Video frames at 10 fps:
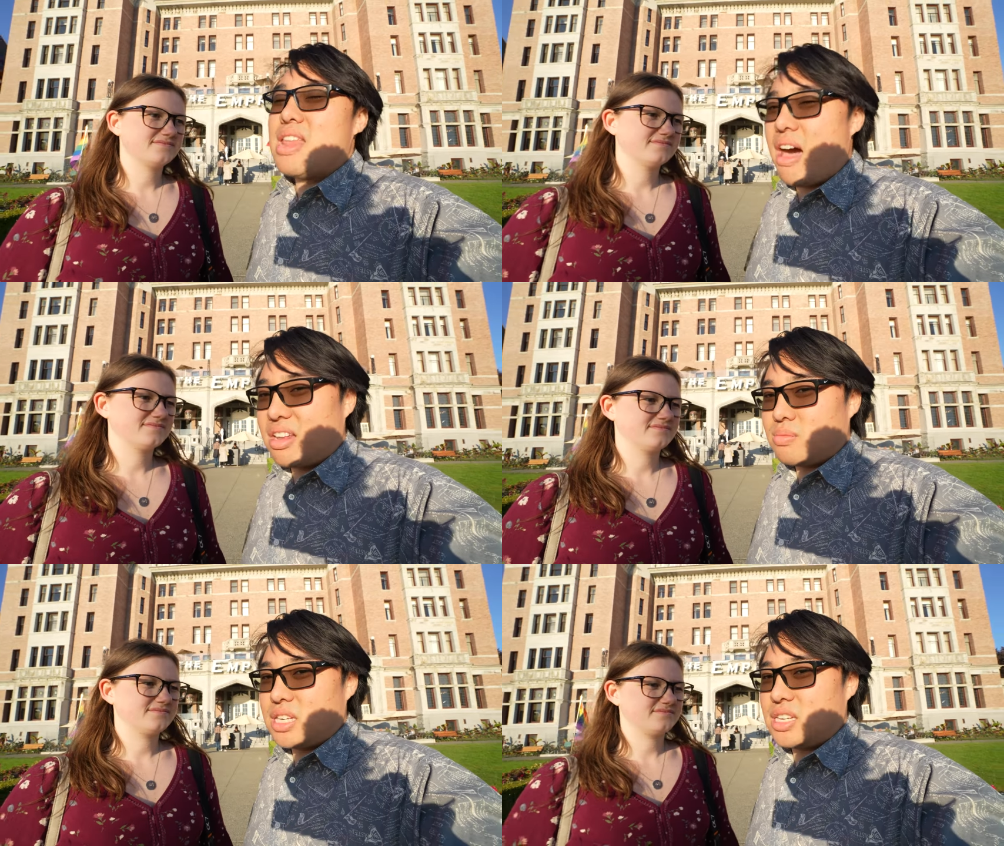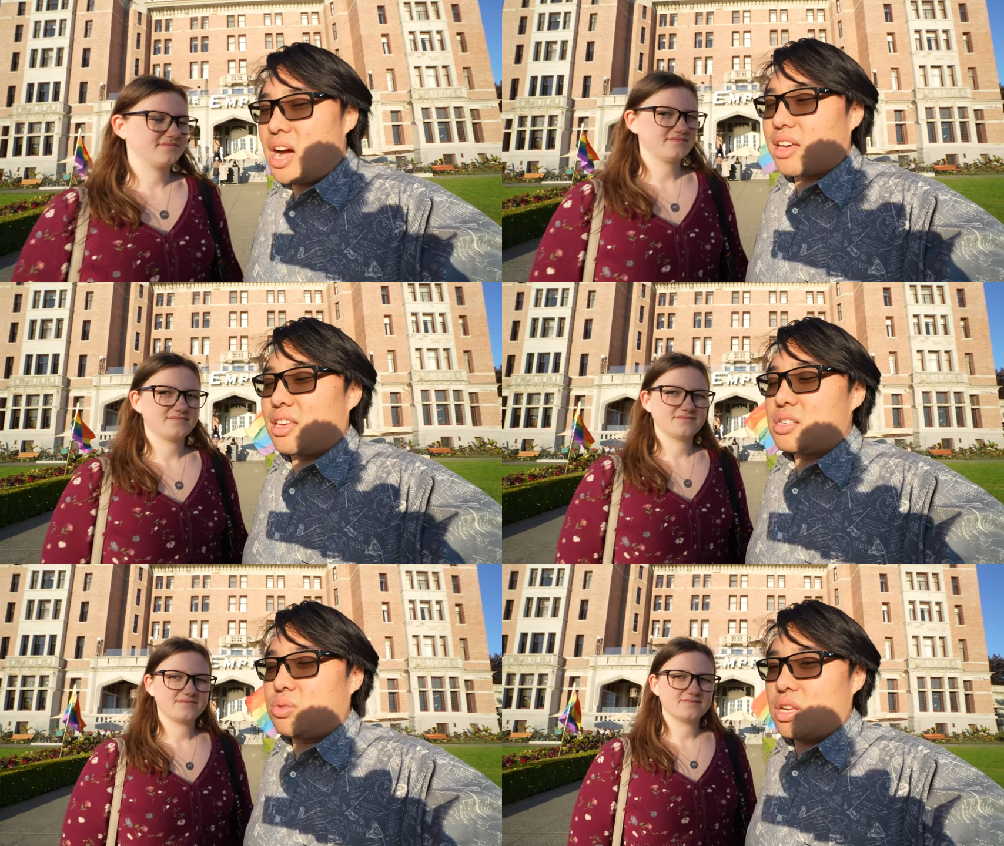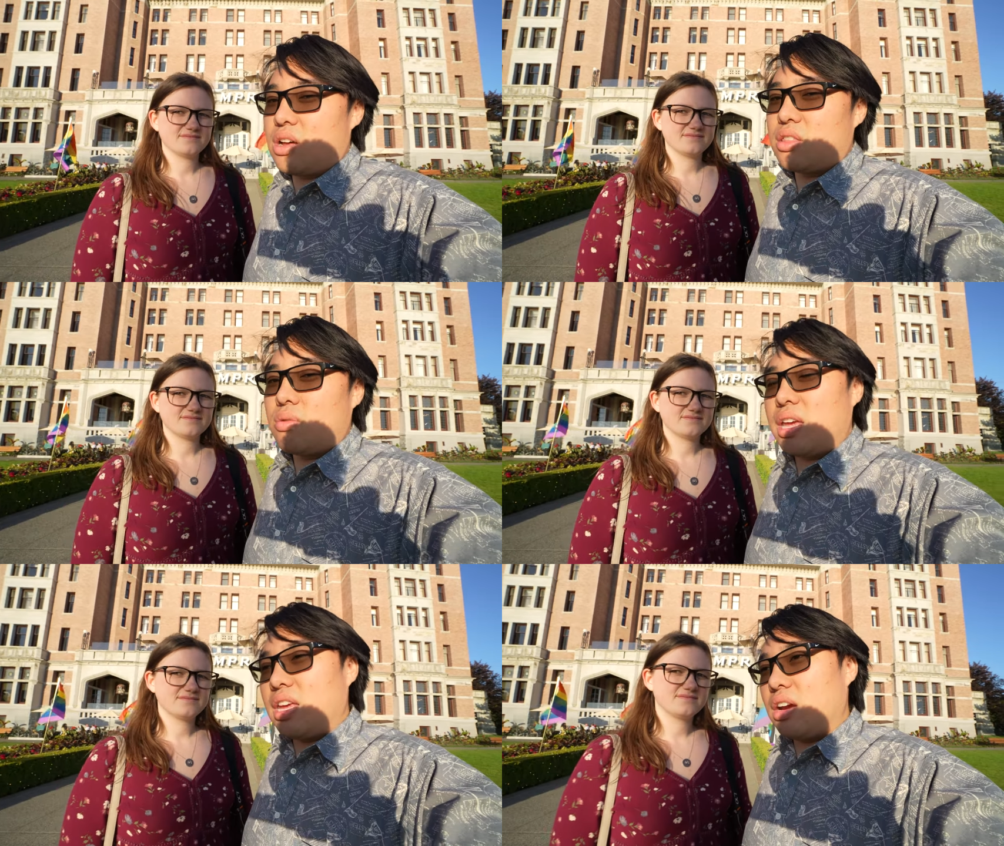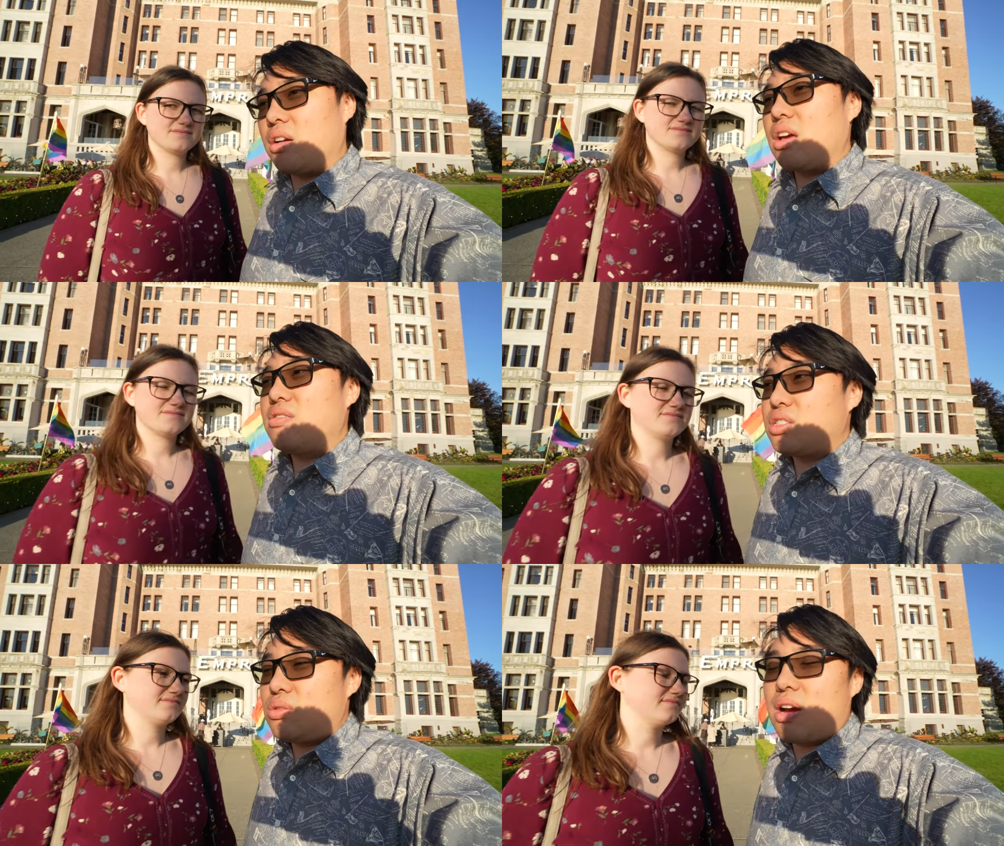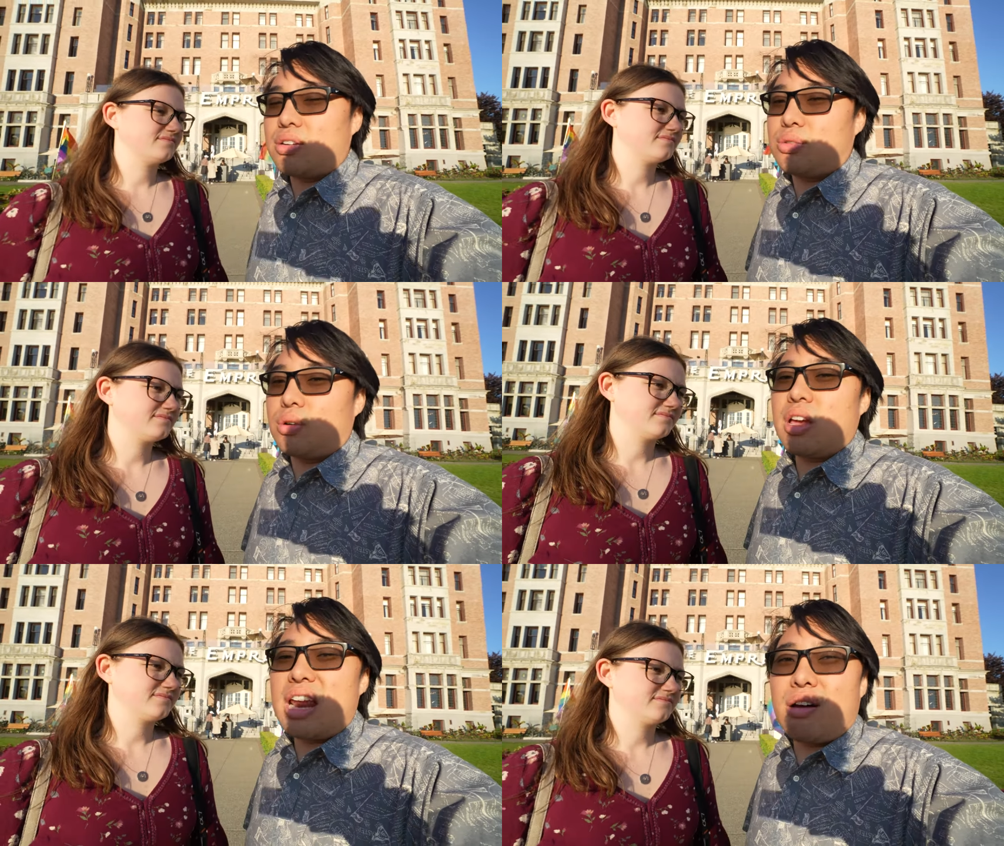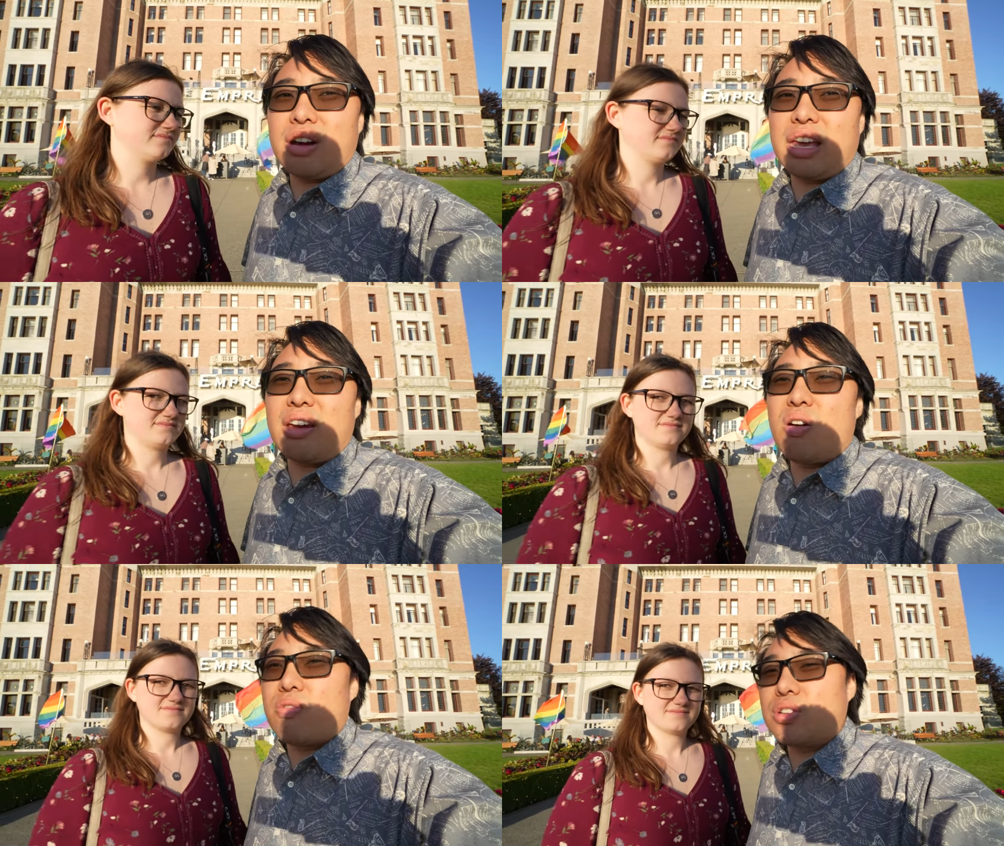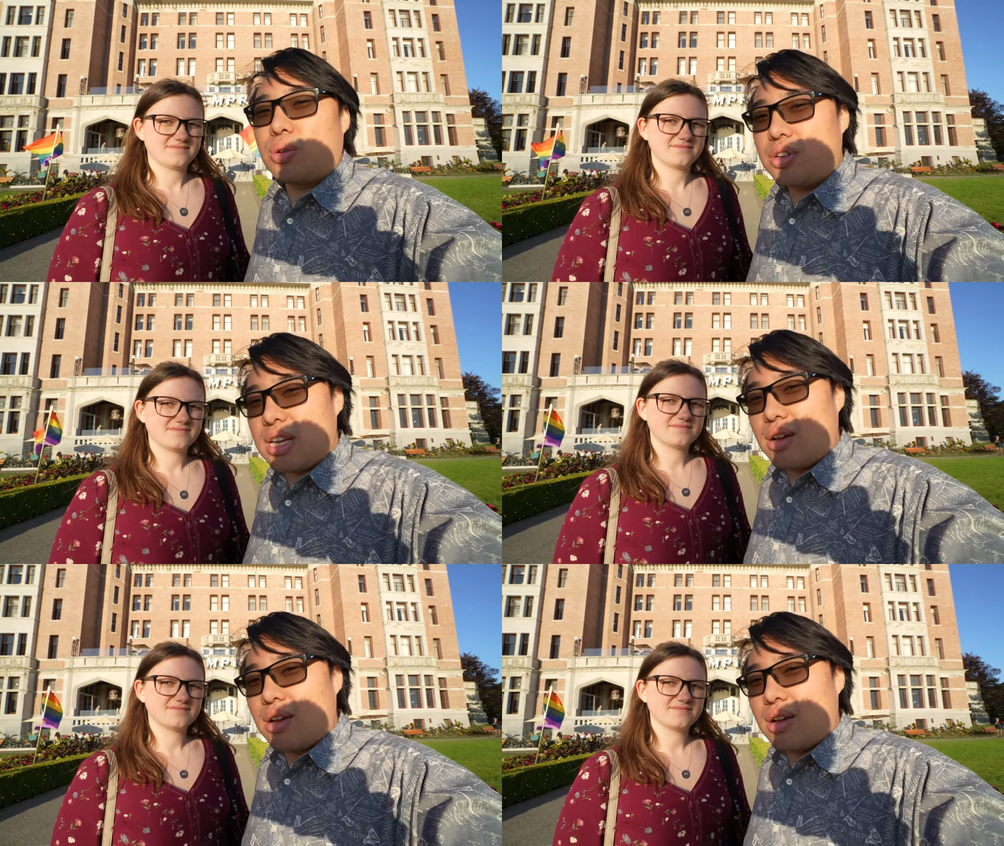Speaker 1: Not as much talking as we did on the way here. That was a two hour tour, an hour to get over towards